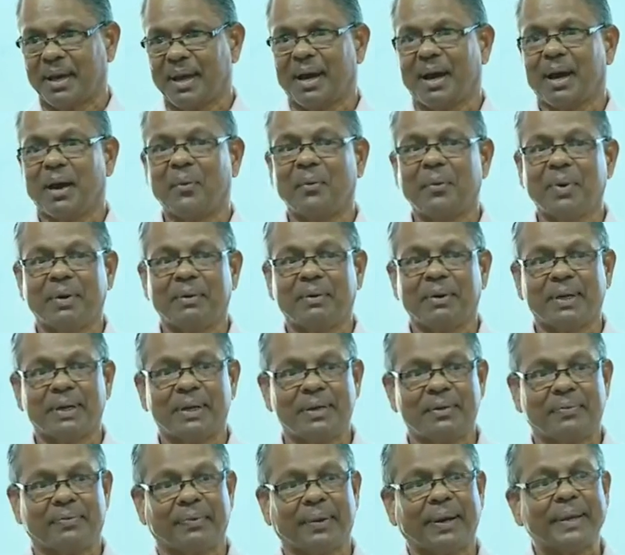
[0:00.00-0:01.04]
However,
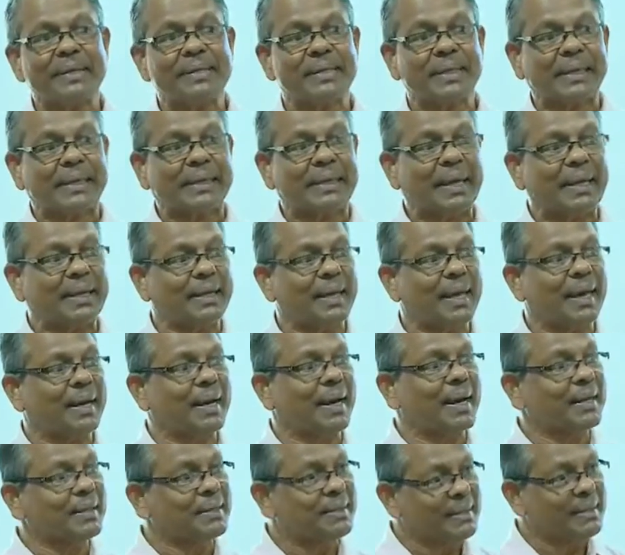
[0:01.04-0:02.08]
if I say that there
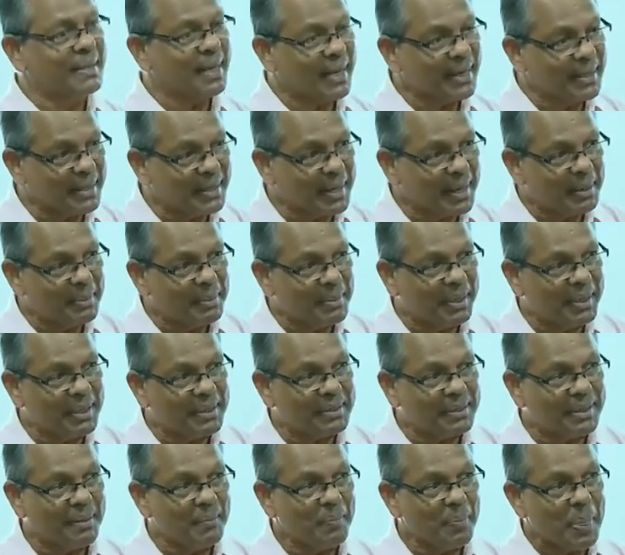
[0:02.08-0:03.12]
are 10
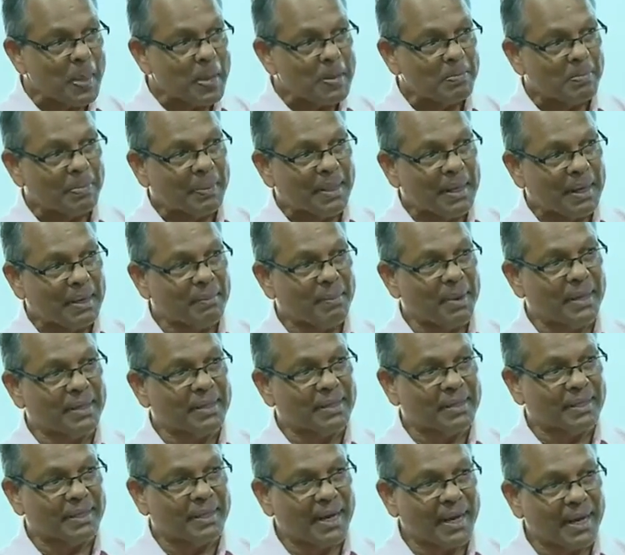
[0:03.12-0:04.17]
tables, then my
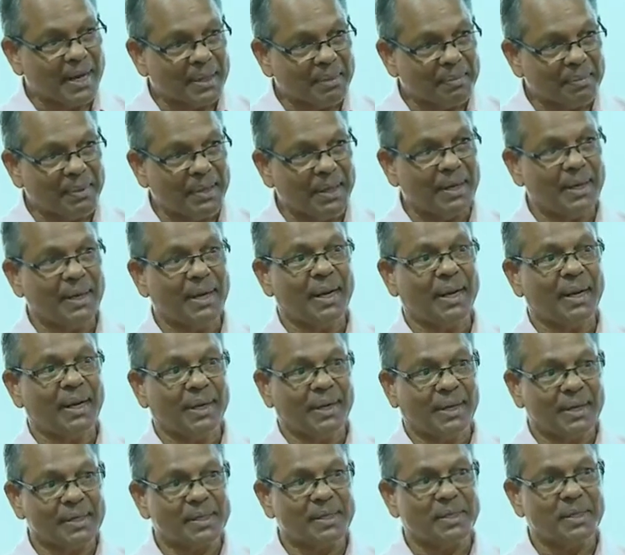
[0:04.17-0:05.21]
statement
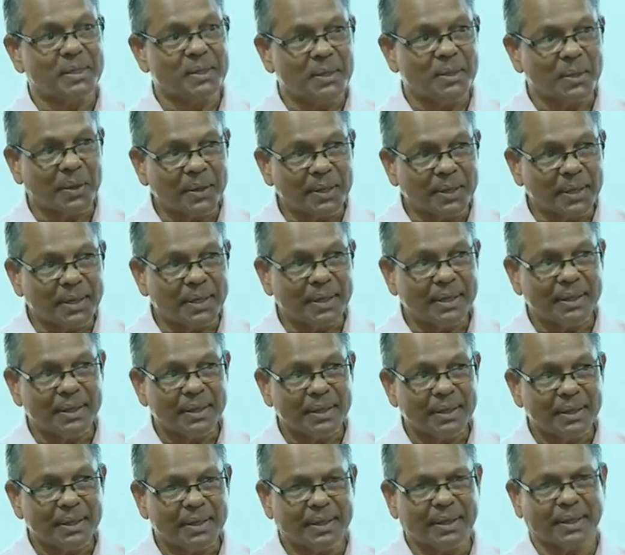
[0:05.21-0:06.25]
does not
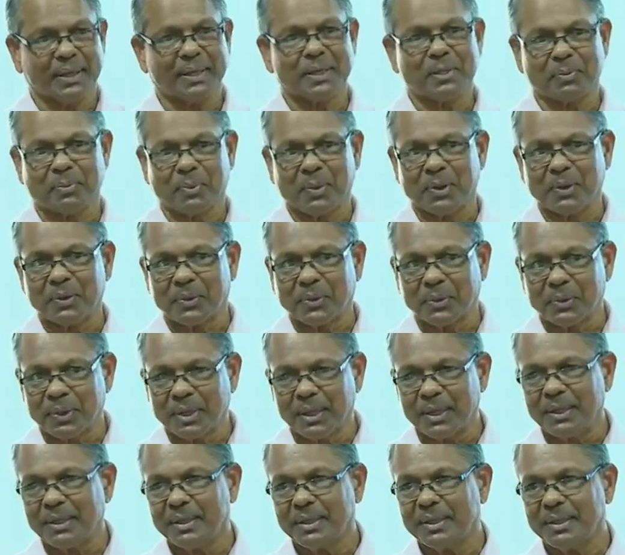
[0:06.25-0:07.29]
correspond to
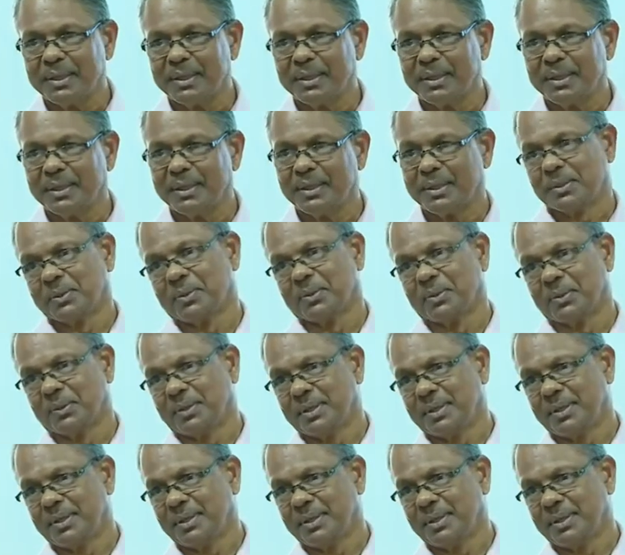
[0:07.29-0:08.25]
the truth.